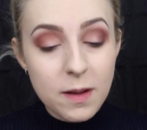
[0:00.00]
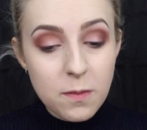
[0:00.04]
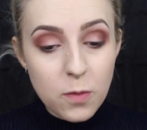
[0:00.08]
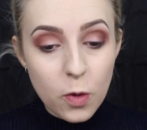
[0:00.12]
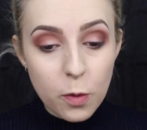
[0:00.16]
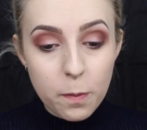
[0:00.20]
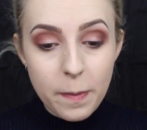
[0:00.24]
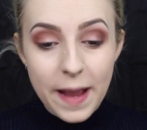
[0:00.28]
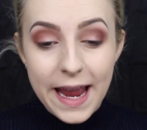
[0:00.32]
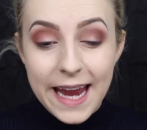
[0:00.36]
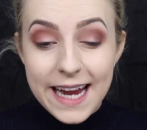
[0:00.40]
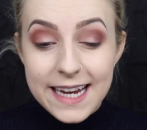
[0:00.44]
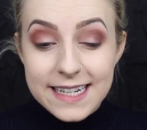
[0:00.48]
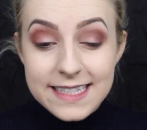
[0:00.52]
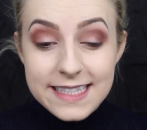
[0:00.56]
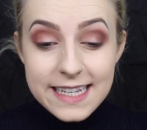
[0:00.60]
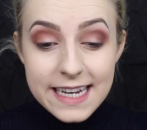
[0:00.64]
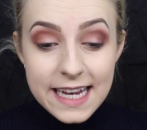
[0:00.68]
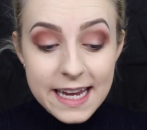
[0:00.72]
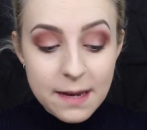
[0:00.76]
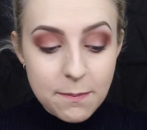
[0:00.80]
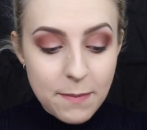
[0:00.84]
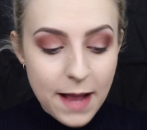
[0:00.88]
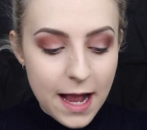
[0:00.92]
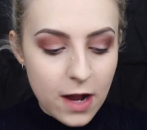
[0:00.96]
bit more
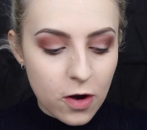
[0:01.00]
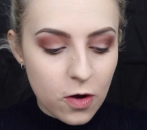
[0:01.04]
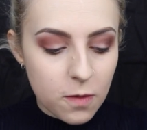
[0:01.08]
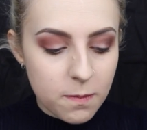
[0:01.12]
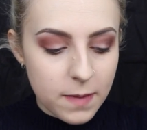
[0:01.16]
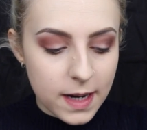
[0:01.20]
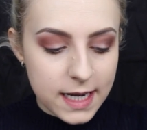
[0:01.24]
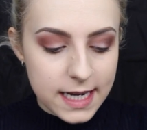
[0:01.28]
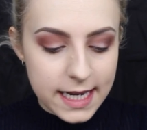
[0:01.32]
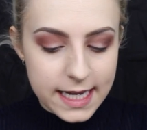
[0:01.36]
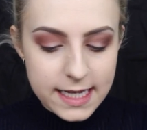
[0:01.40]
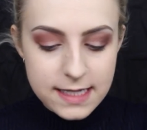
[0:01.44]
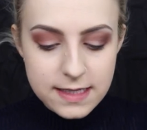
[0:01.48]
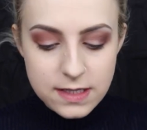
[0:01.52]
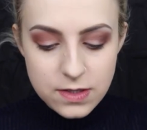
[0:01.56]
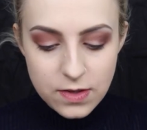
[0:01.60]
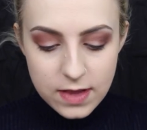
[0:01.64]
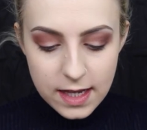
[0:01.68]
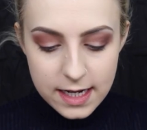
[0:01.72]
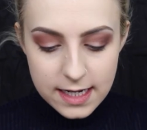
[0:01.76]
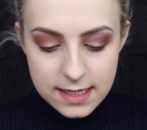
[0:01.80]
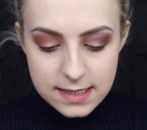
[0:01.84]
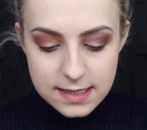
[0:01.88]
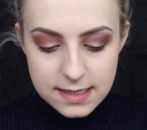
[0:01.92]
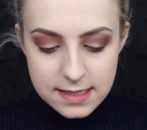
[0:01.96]
painterly back on my lid so
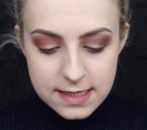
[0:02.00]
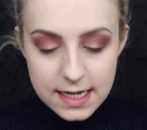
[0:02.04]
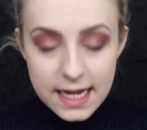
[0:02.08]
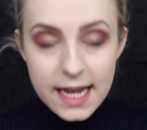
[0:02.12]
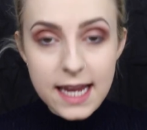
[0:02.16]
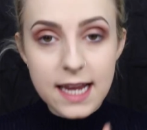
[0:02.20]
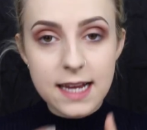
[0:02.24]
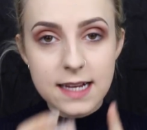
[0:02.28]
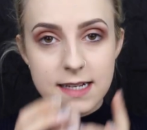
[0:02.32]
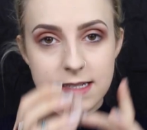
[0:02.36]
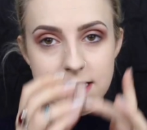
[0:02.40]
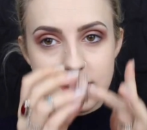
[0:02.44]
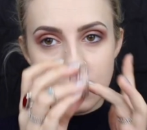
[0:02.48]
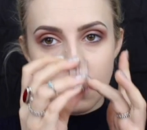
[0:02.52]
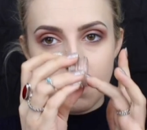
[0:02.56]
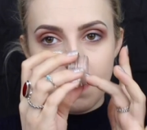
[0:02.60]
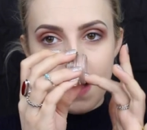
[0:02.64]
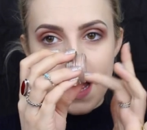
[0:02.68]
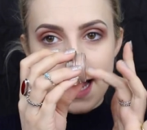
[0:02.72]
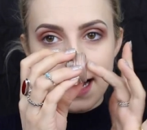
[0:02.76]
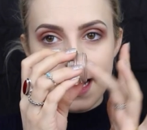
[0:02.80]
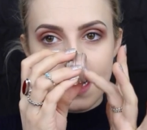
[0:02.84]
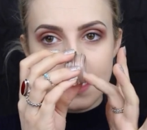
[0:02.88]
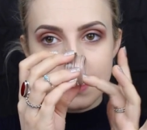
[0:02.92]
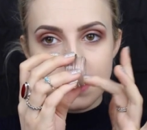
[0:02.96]
that it sticks. So
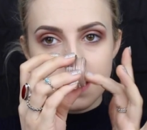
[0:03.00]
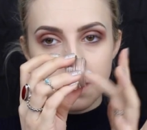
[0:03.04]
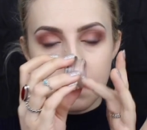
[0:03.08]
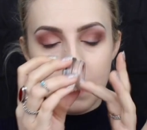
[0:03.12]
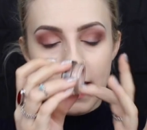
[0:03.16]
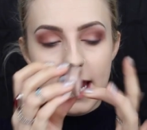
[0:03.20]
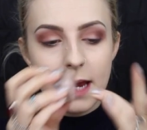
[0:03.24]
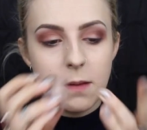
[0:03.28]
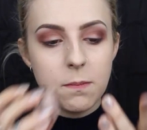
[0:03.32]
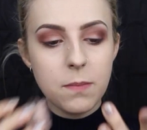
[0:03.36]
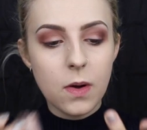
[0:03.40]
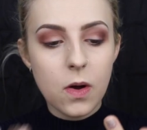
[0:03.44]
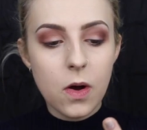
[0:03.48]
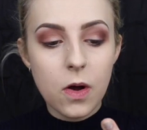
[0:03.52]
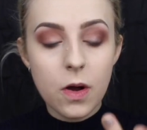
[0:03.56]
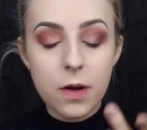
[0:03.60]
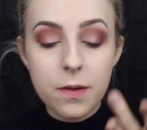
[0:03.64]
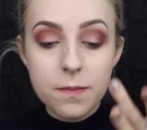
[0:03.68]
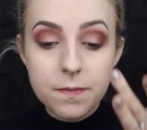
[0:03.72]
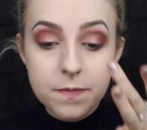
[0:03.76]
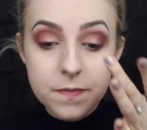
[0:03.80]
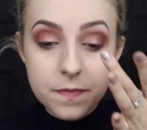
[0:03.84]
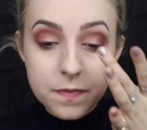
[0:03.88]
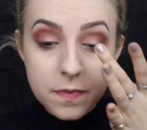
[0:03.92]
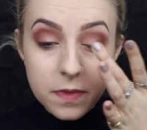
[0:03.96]
back into the paint
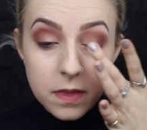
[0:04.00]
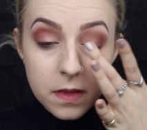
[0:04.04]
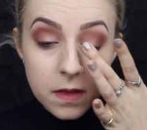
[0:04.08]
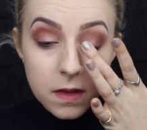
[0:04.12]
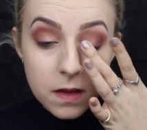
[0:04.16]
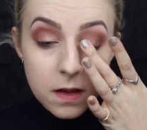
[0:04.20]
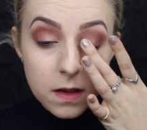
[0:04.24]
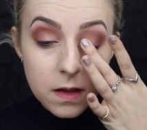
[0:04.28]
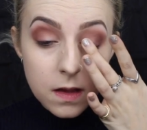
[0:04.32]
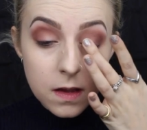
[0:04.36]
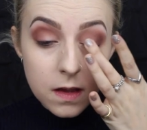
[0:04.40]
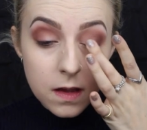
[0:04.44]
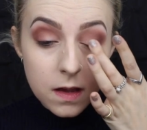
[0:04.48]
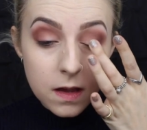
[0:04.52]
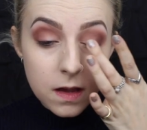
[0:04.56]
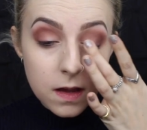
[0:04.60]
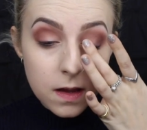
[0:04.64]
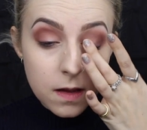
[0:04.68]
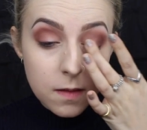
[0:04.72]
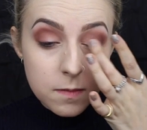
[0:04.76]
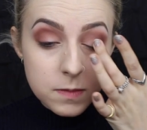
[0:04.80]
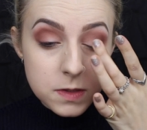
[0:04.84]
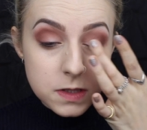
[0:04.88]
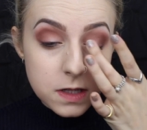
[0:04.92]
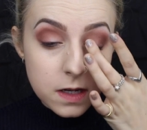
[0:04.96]
pot.
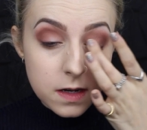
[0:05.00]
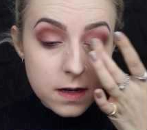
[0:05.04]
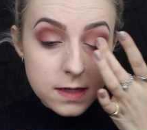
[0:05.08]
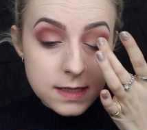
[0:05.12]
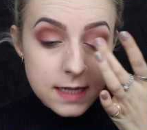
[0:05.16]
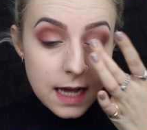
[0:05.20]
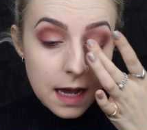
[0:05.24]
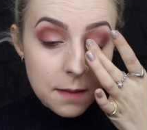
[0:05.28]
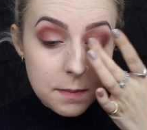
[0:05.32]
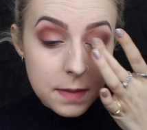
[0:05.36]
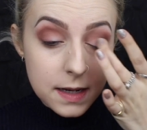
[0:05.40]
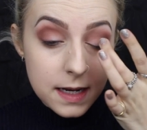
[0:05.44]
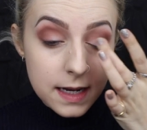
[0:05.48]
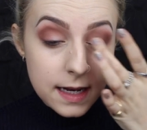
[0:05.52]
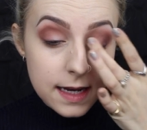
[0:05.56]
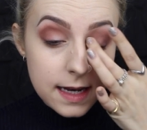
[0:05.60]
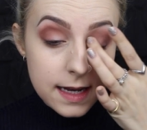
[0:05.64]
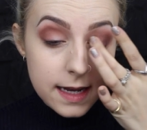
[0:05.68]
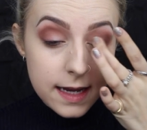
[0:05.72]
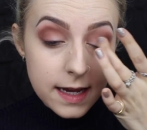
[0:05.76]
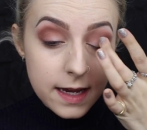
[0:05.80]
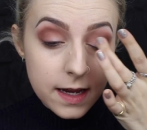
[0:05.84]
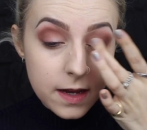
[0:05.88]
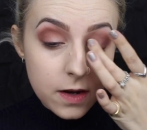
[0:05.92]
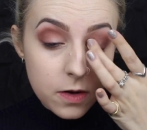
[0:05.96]
Just going to dab a
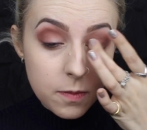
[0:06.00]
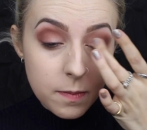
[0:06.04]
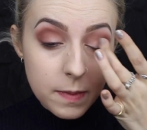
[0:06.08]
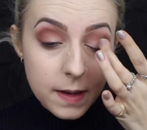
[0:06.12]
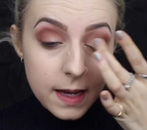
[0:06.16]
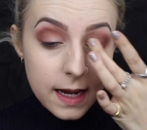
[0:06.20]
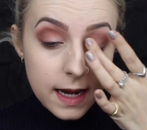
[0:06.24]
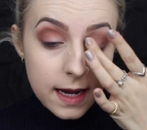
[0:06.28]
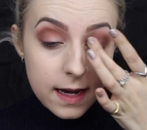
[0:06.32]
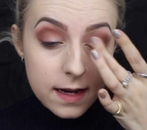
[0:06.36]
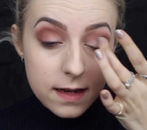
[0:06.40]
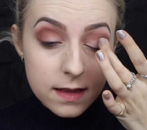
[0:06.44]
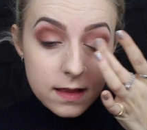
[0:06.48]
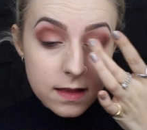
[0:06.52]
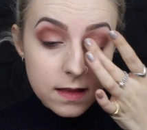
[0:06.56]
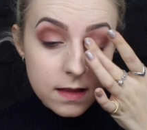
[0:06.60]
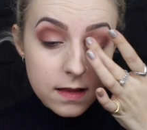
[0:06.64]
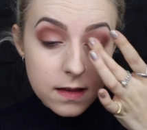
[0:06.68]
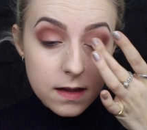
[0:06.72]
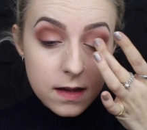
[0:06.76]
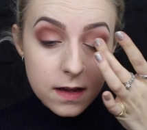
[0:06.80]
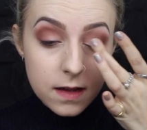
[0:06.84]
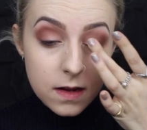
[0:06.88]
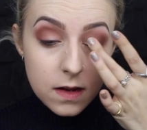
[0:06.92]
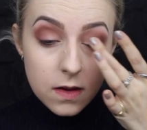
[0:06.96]
little bit at
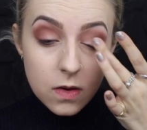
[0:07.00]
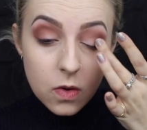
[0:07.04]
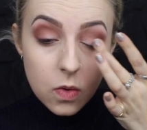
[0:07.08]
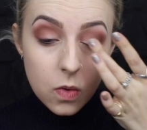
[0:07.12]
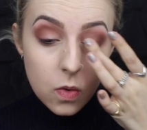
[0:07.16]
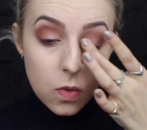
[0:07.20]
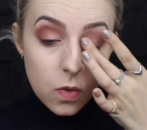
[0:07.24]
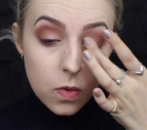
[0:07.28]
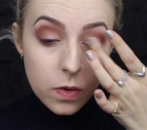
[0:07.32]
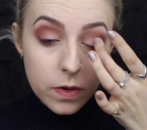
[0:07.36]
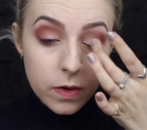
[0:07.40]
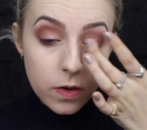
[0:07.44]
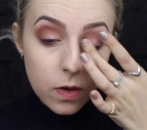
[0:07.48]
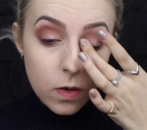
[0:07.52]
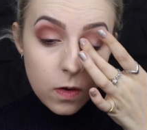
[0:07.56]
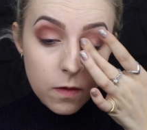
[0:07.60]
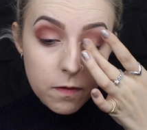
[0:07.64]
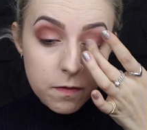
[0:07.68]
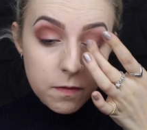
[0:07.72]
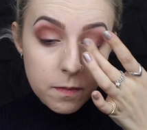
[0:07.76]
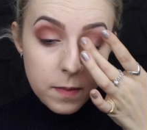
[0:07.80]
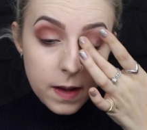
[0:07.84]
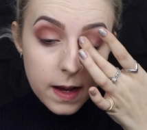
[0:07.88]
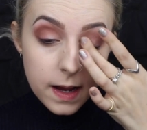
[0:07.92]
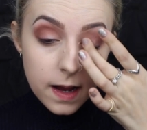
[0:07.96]
the corner
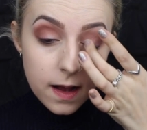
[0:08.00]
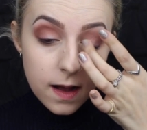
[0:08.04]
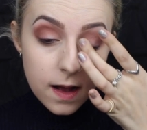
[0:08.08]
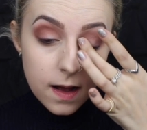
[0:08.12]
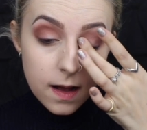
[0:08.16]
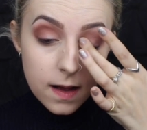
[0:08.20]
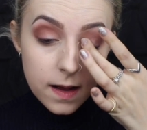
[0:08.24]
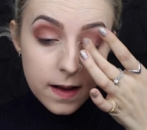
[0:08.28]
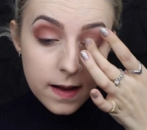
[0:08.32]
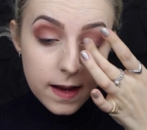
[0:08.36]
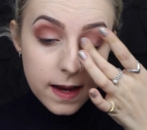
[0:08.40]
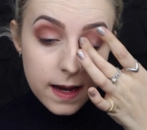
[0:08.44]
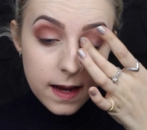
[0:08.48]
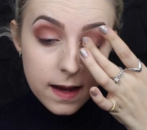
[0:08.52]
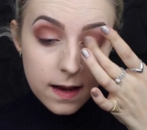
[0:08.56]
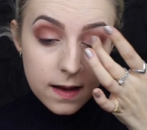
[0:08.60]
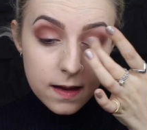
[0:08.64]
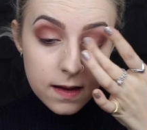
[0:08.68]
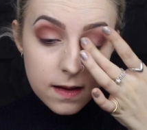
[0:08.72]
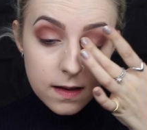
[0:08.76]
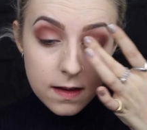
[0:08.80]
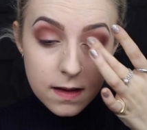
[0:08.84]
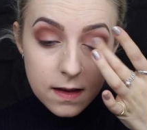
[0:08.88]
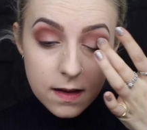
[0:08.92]
of my eye.